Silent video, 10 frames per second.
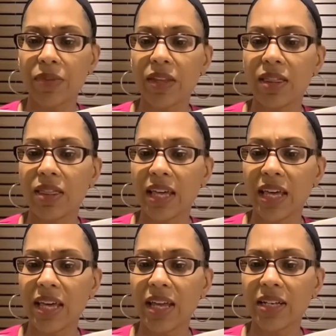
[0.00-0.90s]

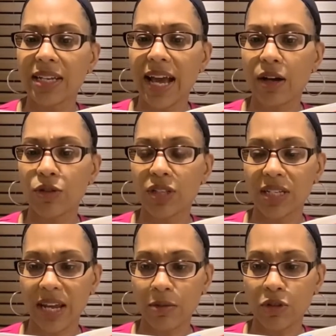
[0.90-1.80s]
then down to the
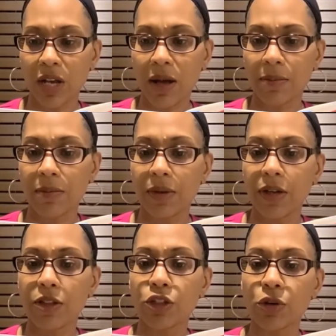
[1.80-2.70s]
tabletop.
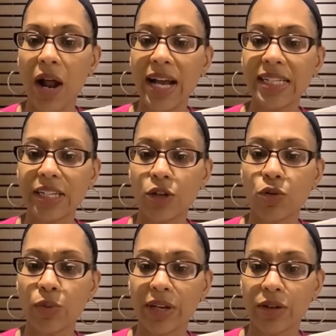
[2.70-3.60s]
The tricycle
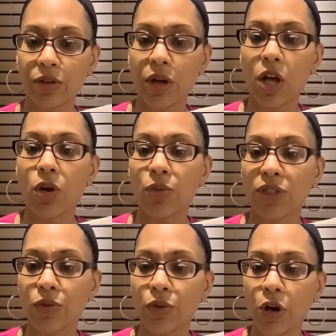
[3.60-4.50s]
wheel with
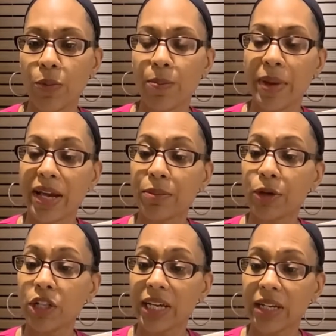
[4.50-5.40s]
the rope made a
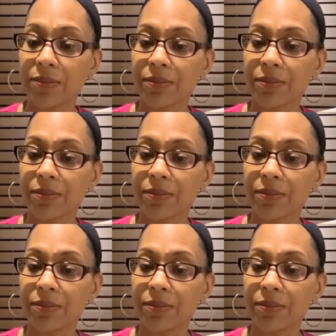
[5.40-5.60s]
pulley.